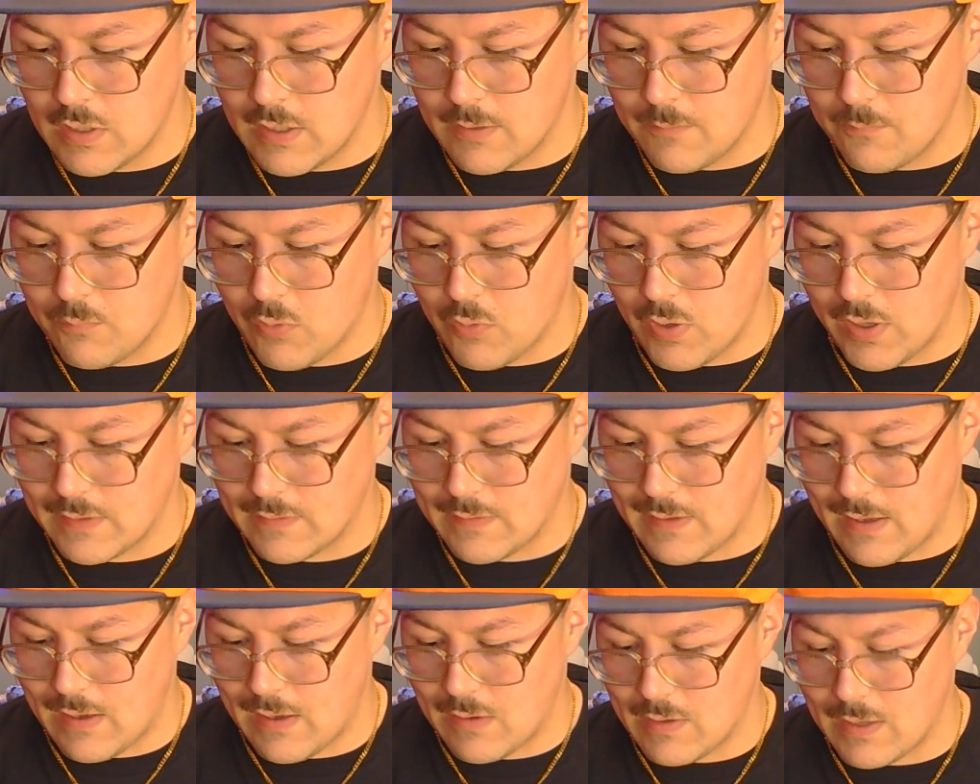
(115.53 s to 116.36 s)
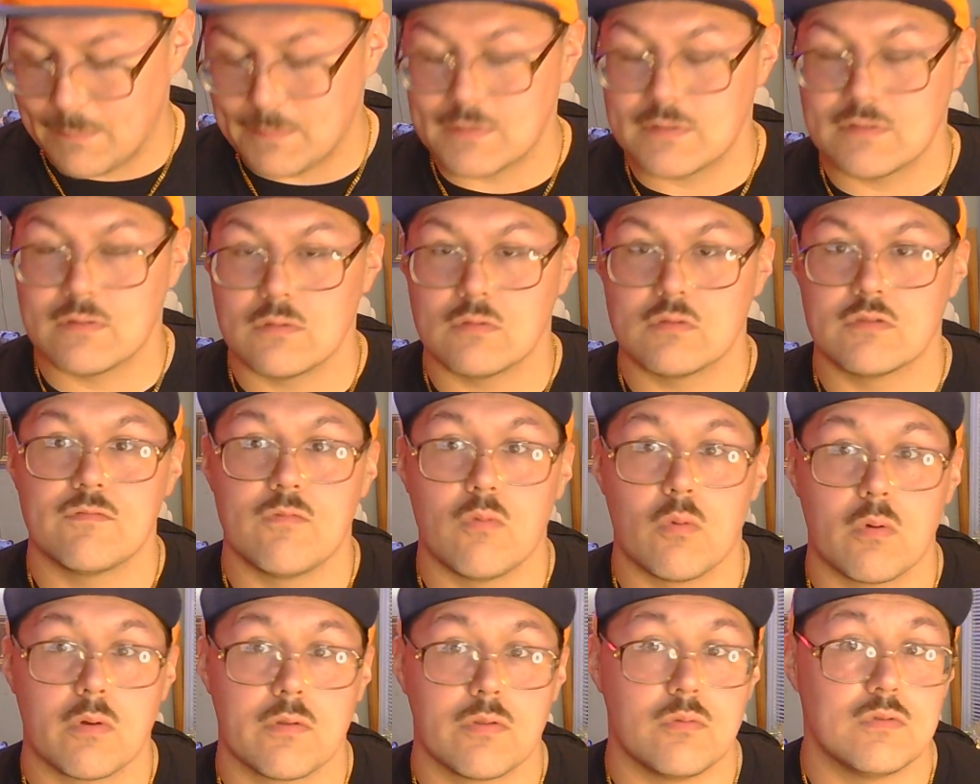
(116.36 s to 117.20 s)
break down episodes
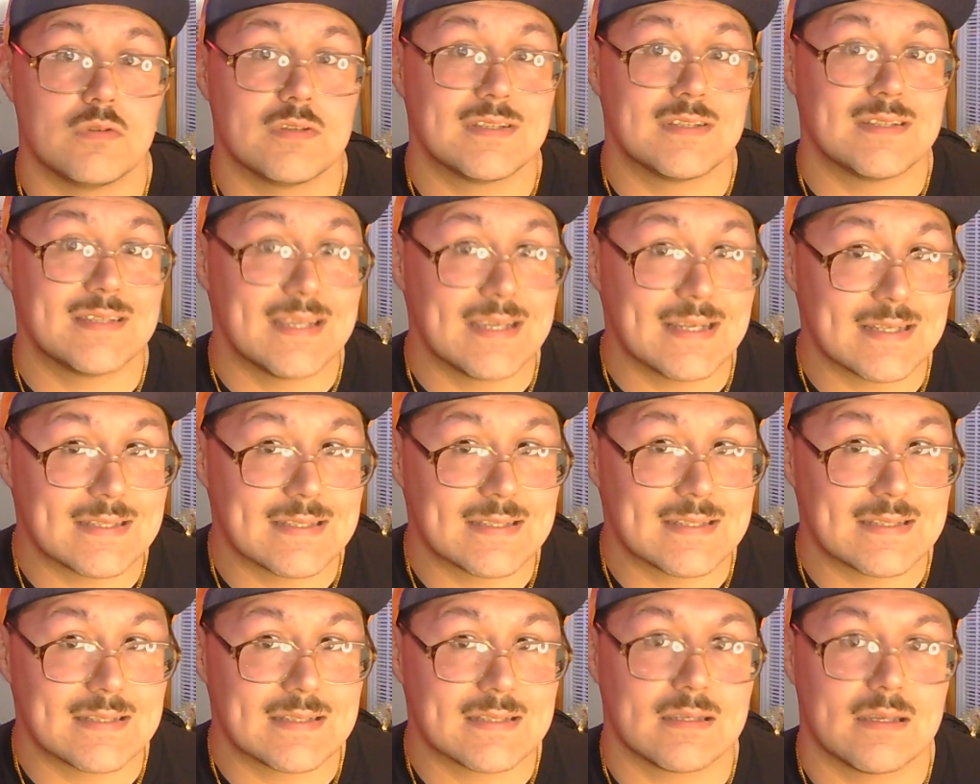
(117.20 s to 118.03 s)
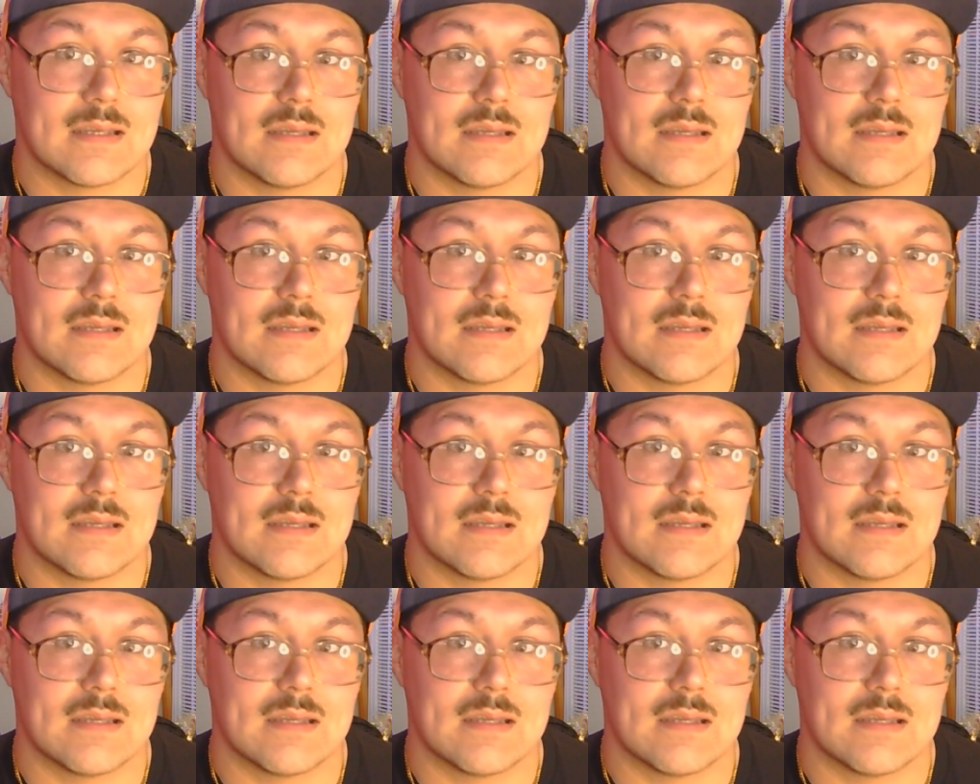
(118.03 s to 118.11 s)
4 through 6.